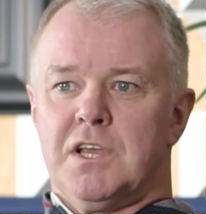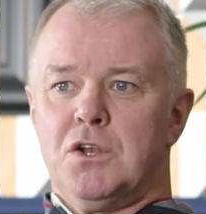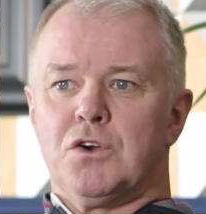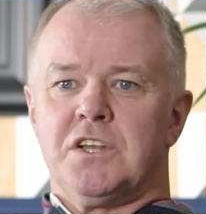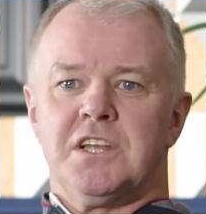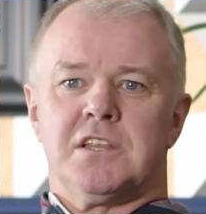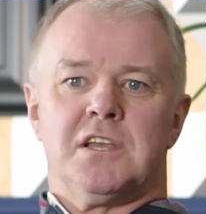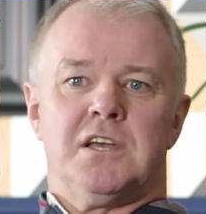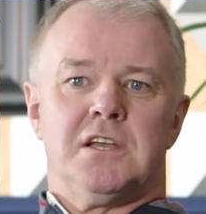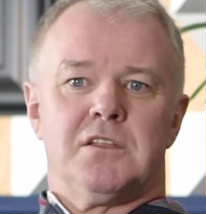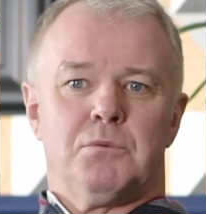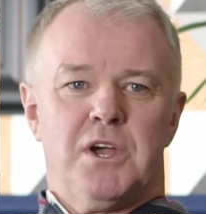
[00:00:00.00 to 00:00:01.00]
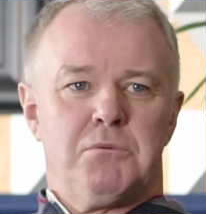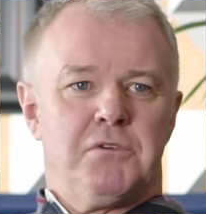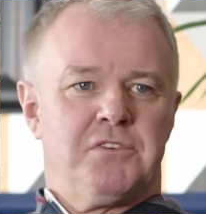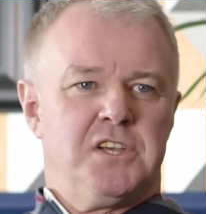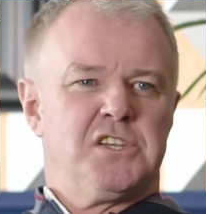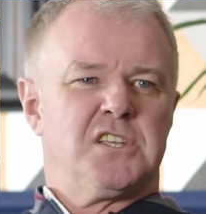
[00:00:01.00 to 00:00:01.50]
you're looking at the way we
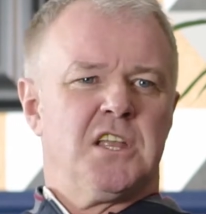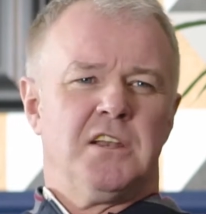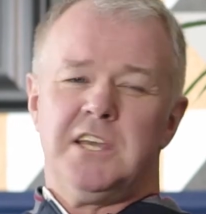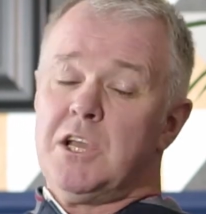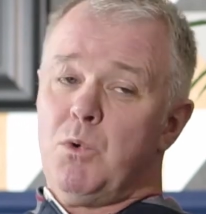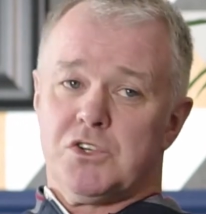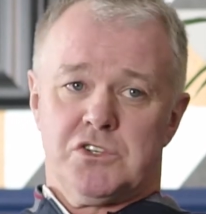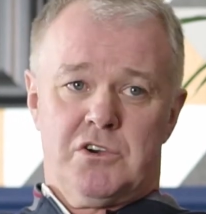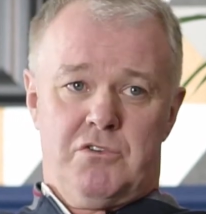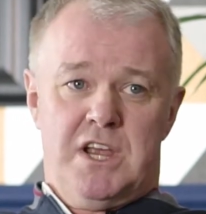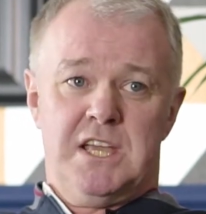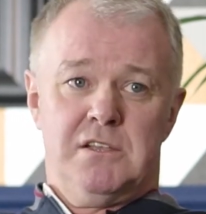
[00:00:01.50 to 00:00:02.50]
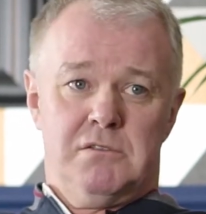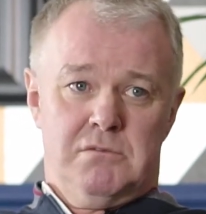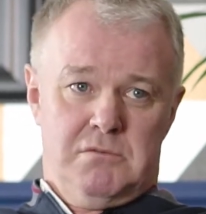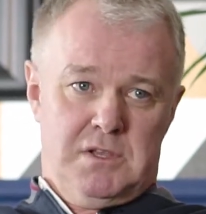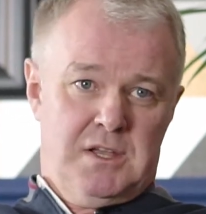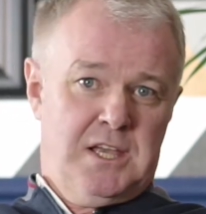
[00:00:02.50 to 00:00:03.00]
finished in the league, wasn't great.
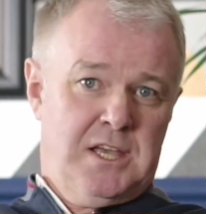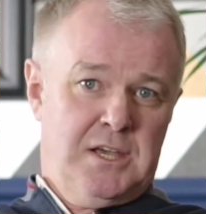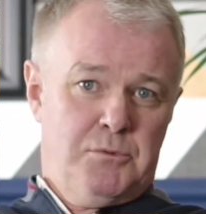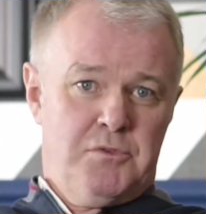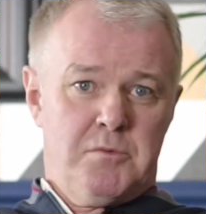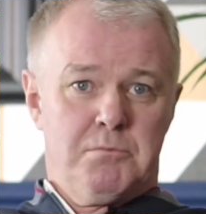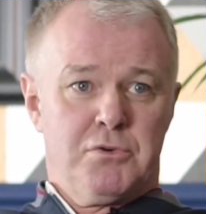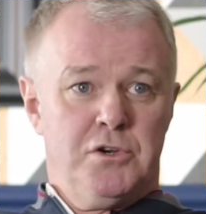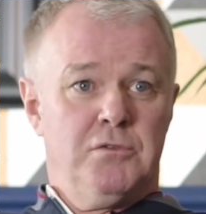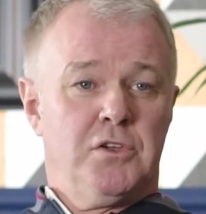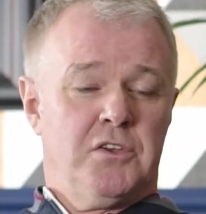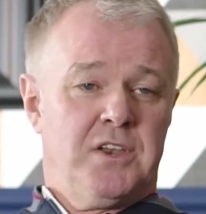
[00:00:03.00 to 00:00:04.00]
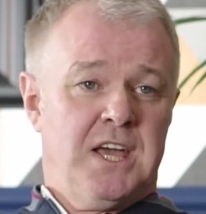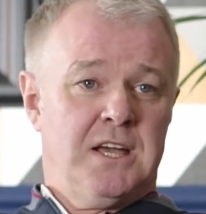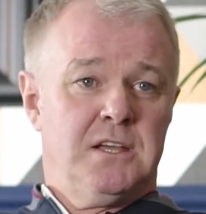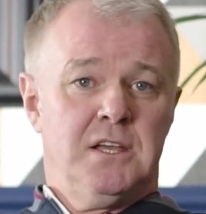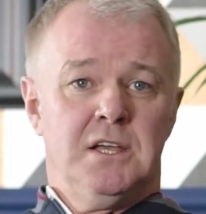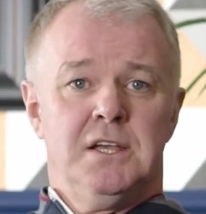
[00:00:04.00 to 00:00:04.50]
We've improved on
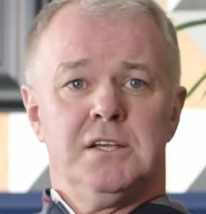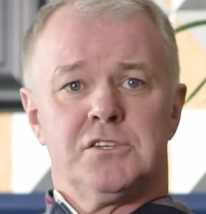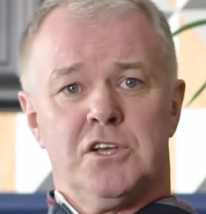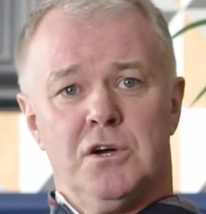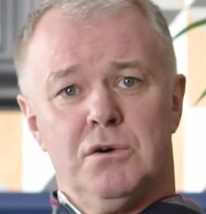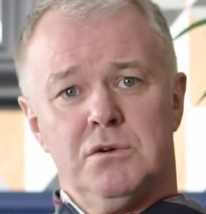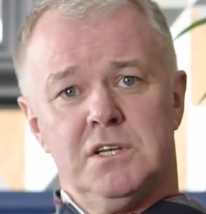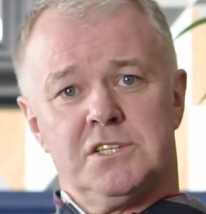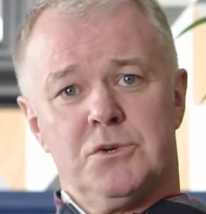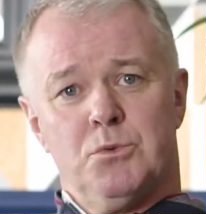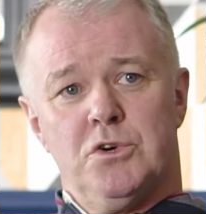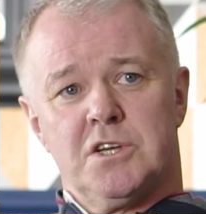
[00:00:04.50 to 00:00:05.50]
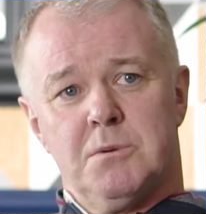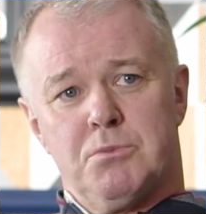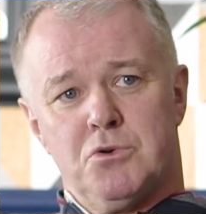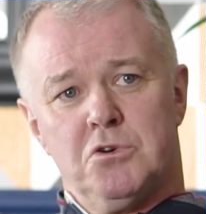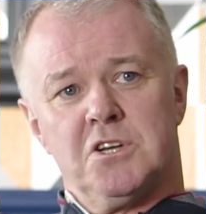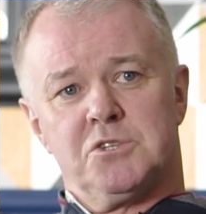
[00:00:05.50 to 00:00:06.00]
that. So it's a work in
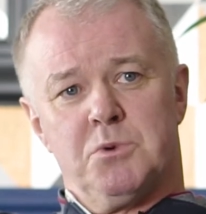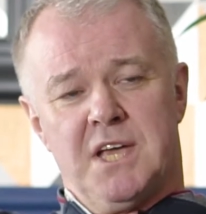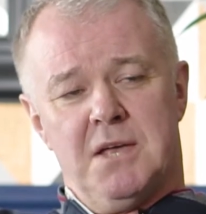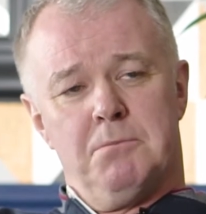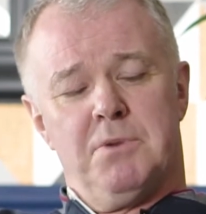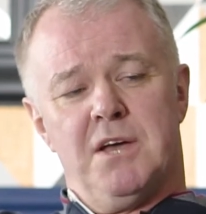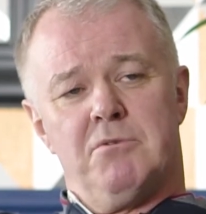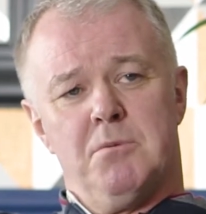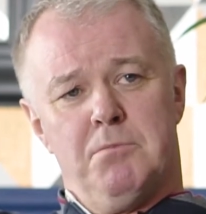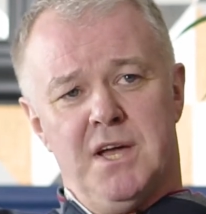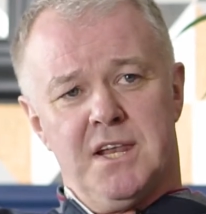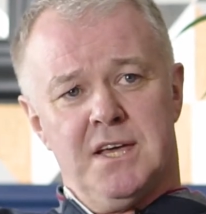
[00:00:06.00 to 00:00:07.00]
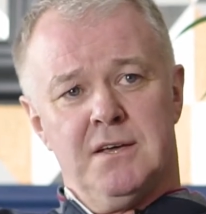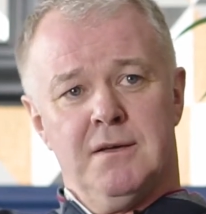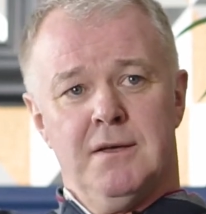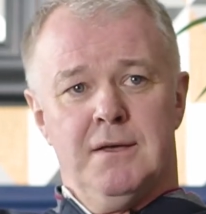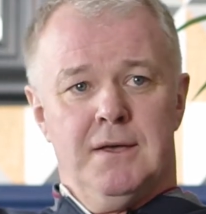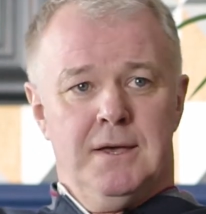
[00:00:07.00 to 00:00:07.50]
progress. We're getting better and better.
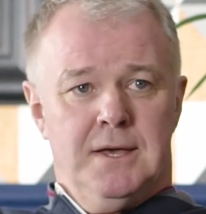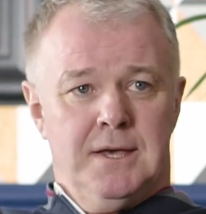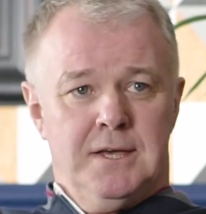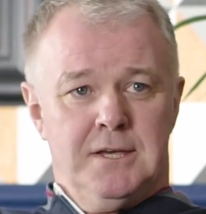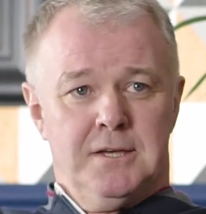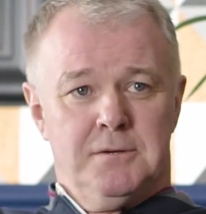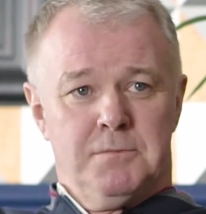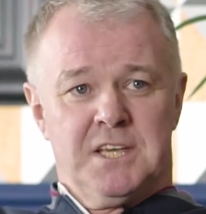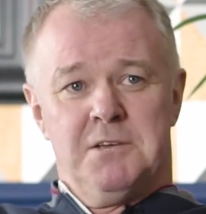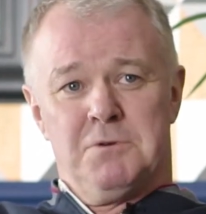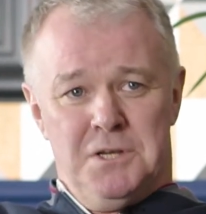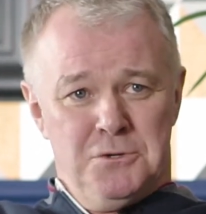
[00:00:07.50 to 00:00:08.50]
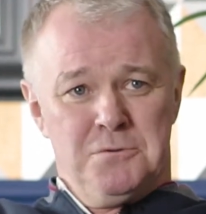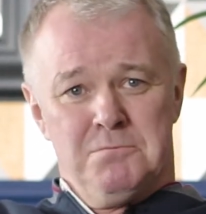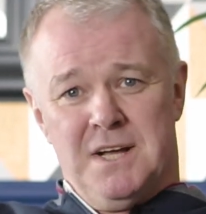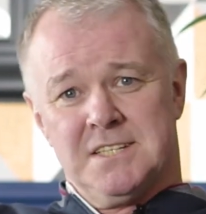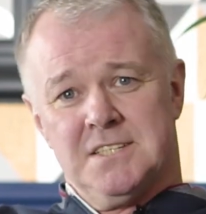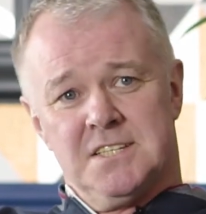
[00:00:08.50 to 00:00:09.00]
Keep alluding
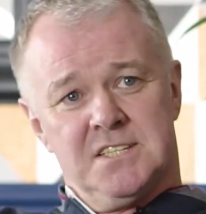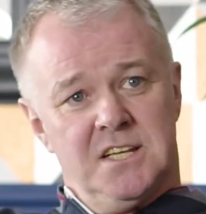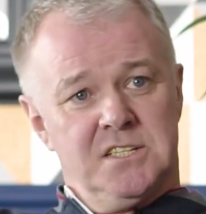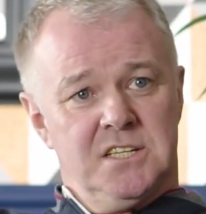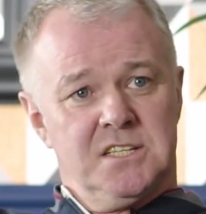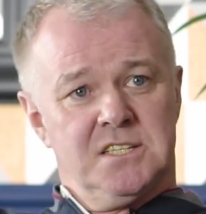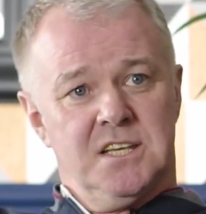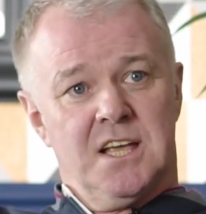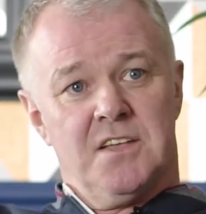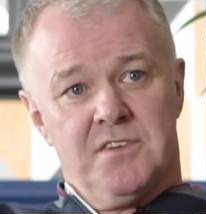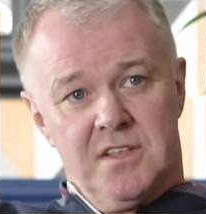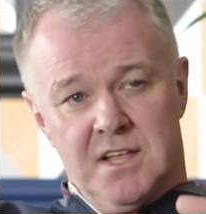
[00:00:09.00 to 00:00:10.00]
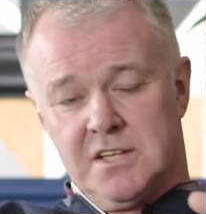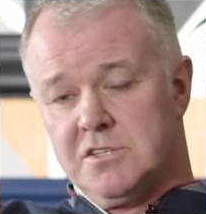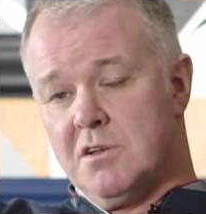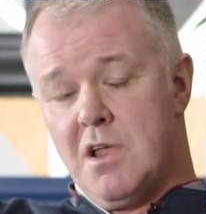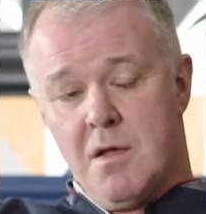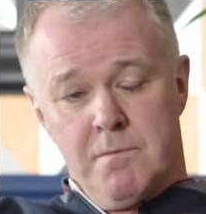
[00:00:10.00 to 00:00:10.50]
back to the Sanchez thing. I think that's
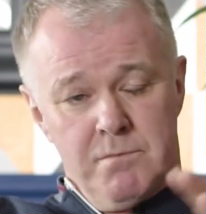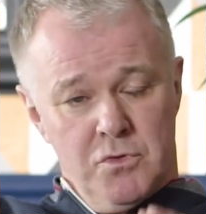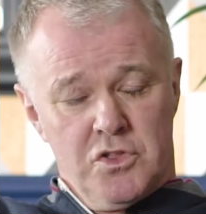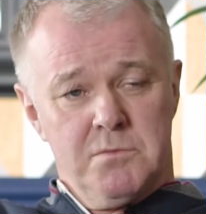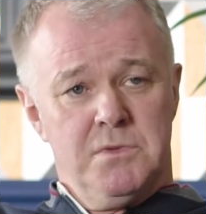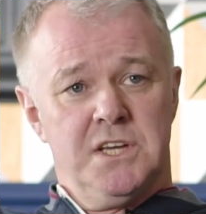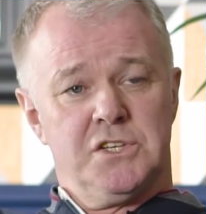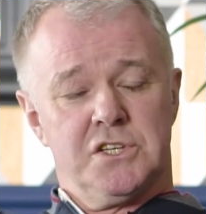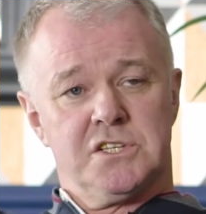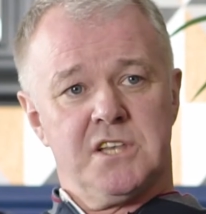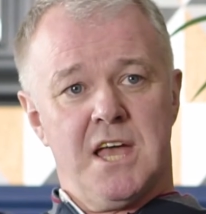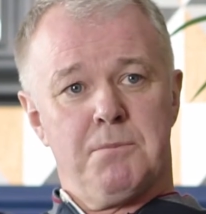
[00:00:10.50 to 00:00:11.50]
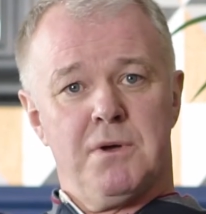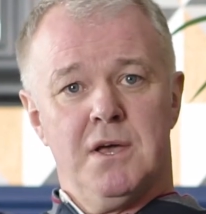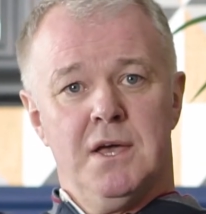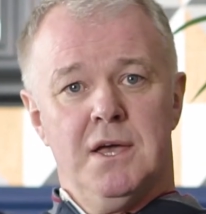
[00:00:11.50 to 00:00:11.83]
another major step.